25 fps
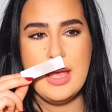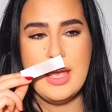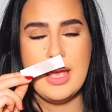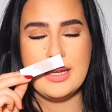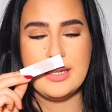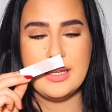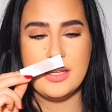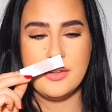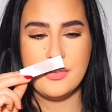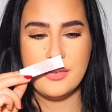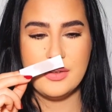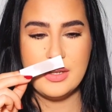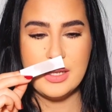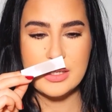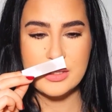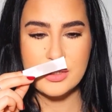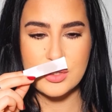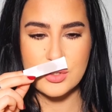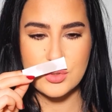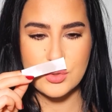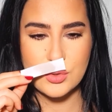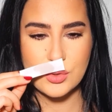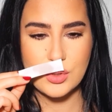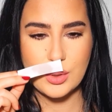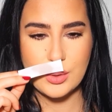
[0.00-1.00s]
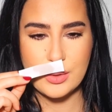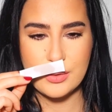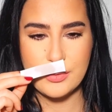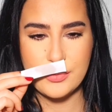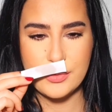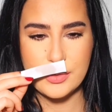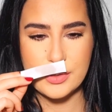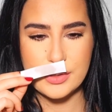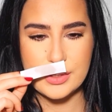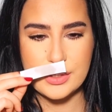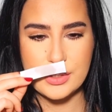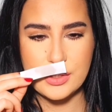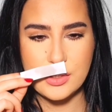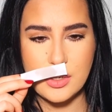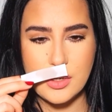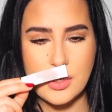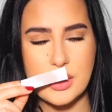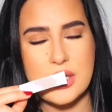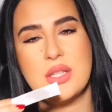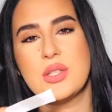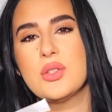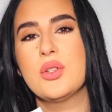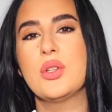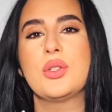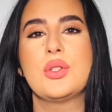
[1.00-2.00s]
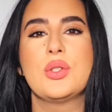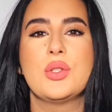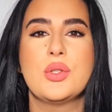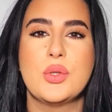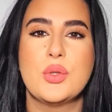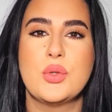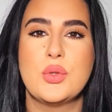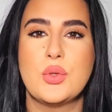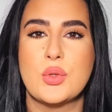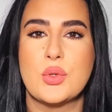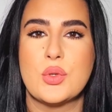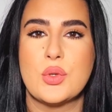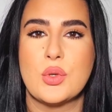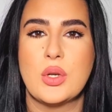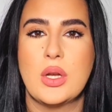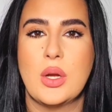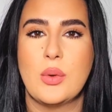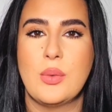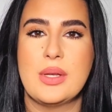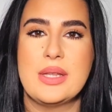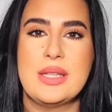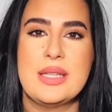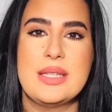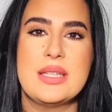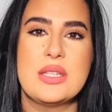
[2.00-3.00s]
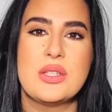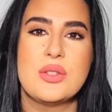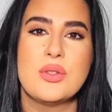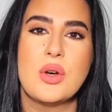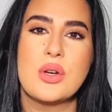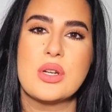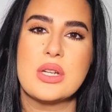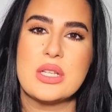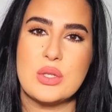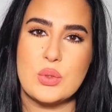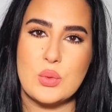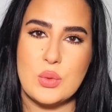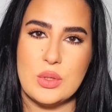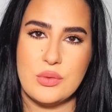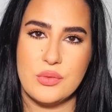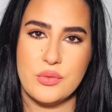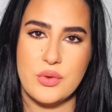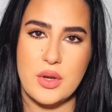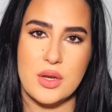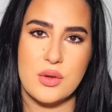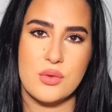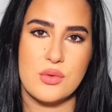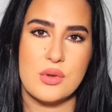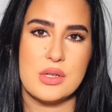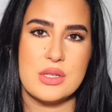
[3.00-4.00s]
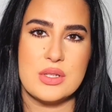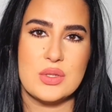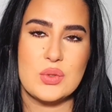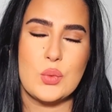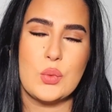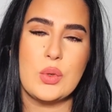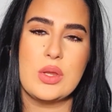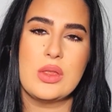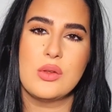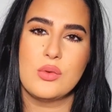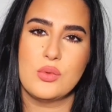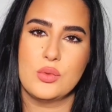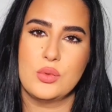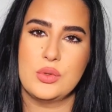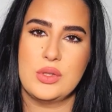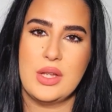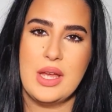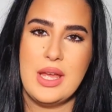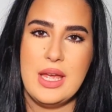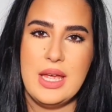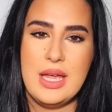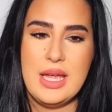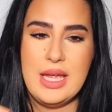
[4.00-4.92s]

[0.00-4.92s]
And I feel like the sugary feel here is not too sugary. This is not a sweet fragrance with oud.